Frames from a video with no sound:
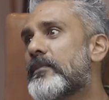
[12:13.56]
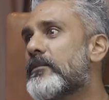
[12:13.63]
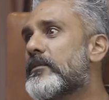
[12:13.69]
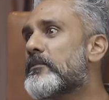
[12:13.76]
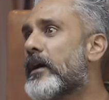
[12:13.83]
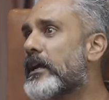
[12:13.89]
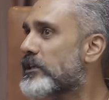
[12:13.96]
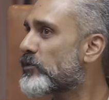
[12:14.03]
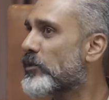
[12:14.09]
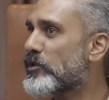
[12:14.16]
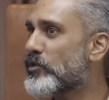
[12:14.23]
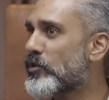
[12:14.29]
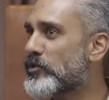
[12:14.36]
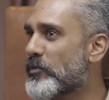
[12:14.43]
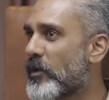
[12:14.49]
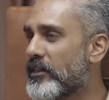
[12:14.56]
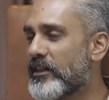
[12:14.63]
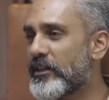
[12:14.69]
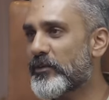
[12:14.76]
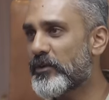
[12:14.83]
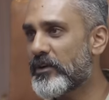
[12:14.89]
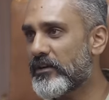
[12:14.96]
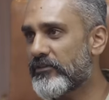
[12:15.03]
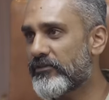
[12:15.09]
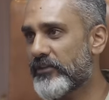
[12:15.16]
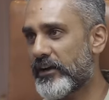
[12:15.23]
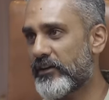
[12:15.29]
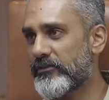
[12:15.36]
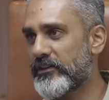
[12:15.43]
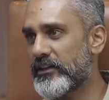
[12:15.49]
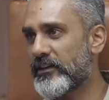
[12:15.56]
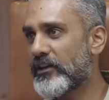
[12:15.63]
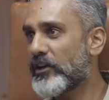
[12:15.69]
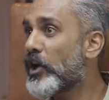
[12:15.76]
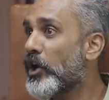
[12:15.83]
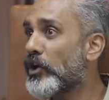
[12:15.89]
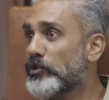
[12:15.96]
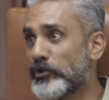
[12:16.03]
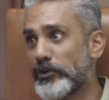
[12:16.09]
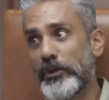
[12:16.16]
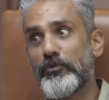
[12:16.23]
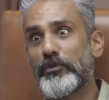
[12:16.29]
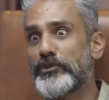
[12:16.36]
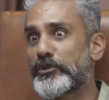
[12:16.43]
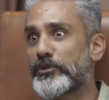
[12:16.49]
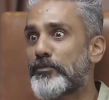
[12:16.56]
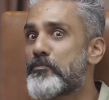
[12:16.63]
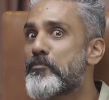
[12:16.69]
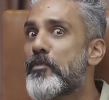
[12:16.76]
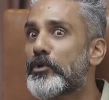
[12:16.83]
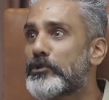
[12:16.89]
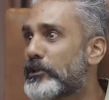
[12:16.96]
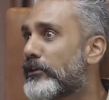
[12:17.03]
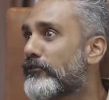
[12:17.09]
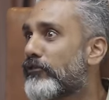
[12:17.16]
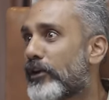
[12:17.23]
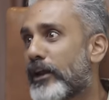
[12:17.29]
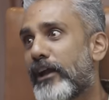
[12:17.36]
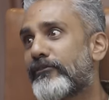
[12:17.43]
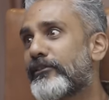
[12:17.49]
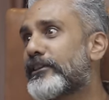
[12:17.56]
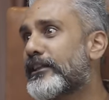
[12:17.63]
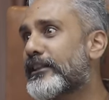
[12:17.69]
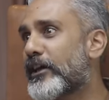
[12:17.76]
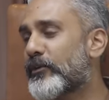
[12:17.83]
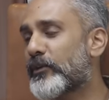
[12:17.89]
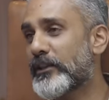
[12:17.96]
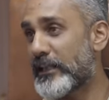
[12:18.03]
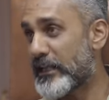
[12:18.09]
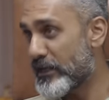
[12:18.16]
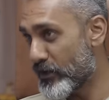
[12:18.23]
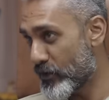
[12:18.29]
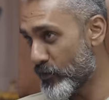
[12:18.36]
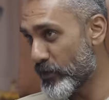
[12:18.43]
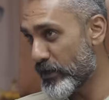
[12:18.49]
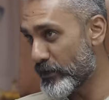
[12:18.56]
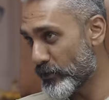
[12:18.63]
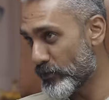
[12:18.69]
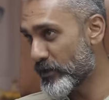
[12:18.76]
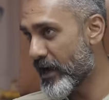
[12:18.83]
time, the bikes were so small that they weren't afraid of it. So they were just pushing for everything they're worth, including two